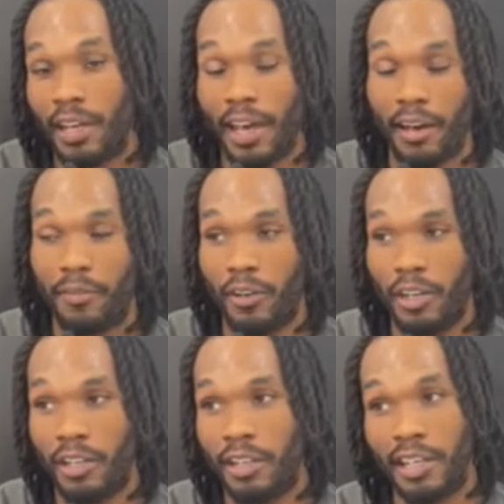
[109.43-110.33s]
have
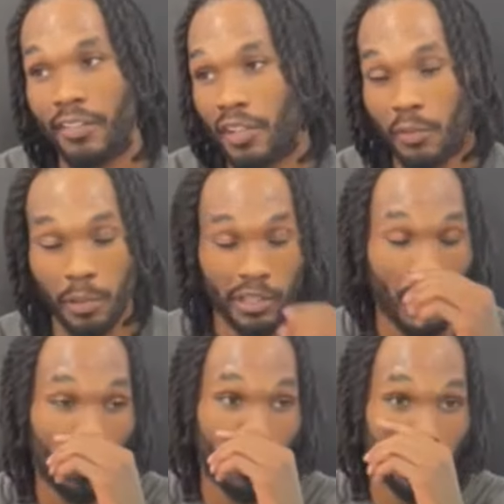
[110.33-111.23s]
fun. Even if we
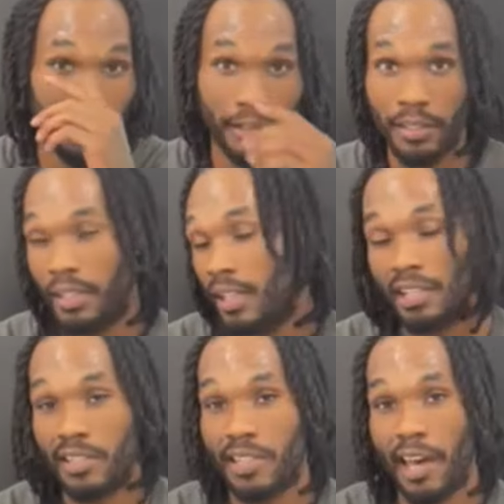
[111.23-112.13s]
don't win,
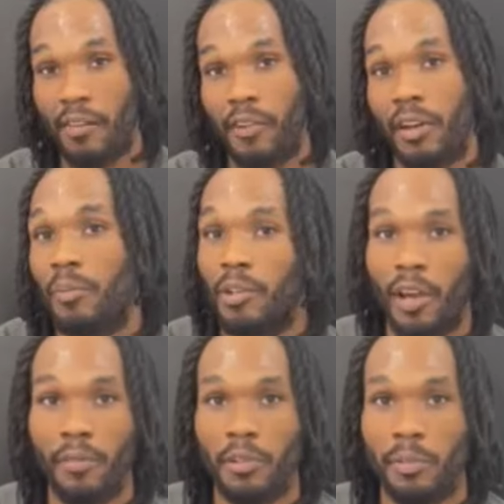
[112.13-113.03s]
just have fun, be
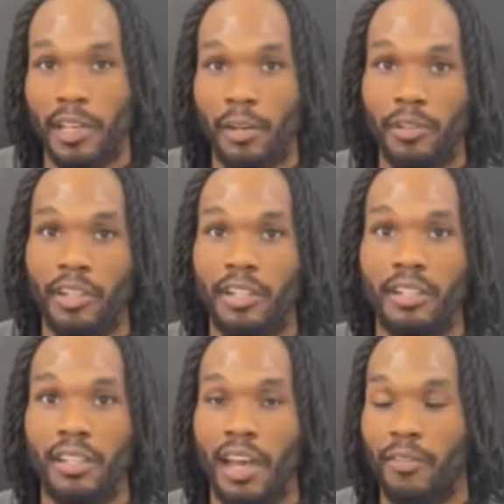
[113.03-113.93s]
grateful to be out there.
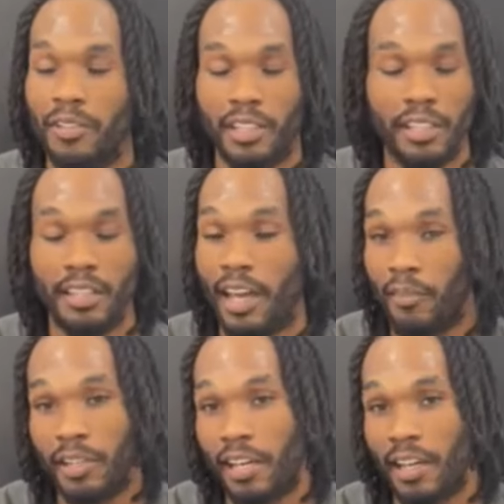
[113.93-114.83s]
Mm-hmm. Everything, every
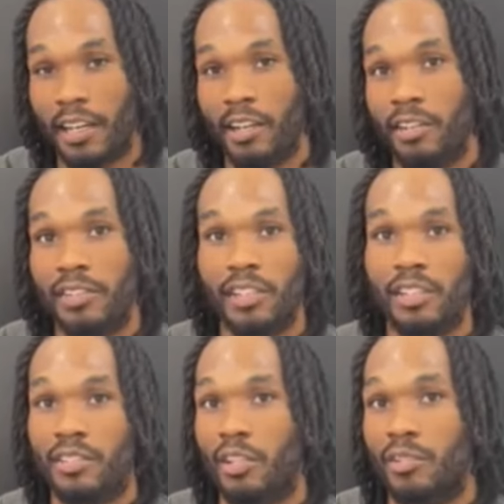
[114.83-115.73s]
day not
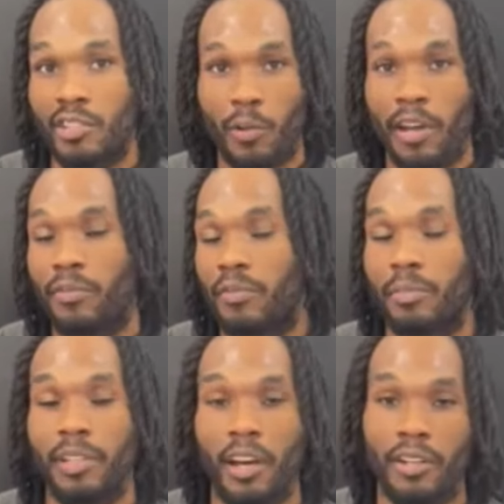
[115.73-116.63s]
guaranteed, so just grateful to
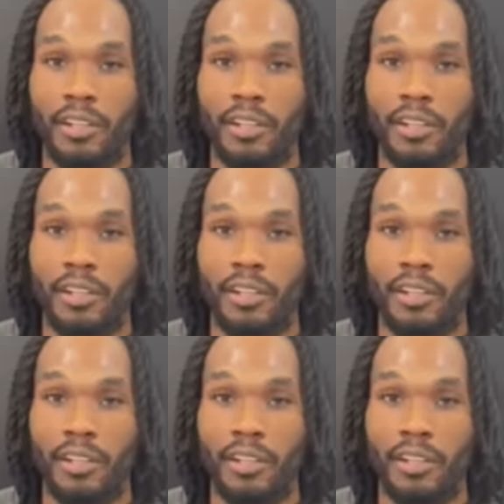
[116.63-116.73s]
be out here.